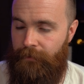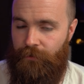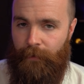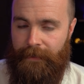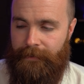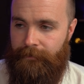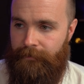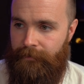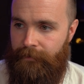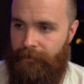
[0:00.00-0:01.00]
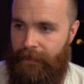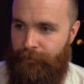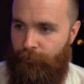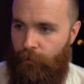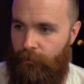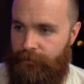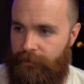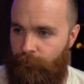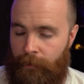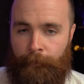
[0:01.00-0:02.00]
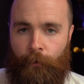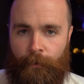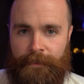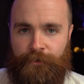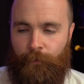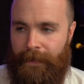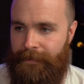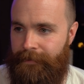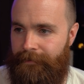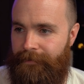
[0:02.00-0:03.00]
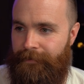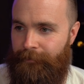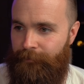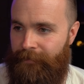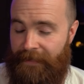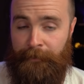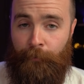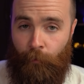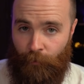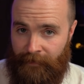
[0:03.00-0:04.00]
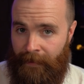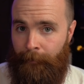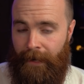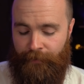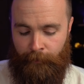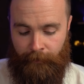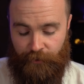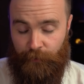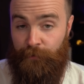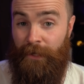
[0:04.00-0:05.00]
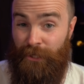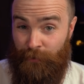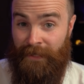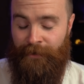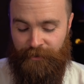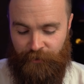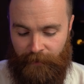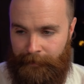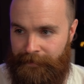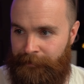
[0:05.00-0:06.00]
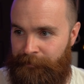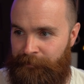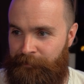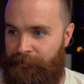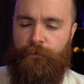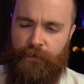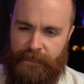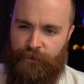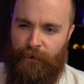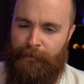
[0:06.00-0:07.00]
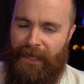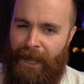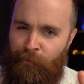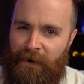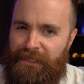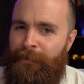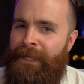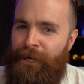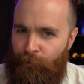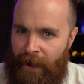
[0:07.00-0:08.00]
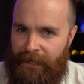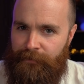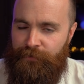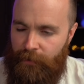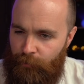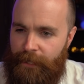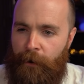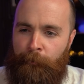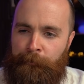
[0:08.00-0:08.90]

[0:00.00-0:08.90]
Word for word: twint involved? We'll import twint. That's importing that Python module so we can use it in our script. So for this script, I want it to be interactive. So here we go.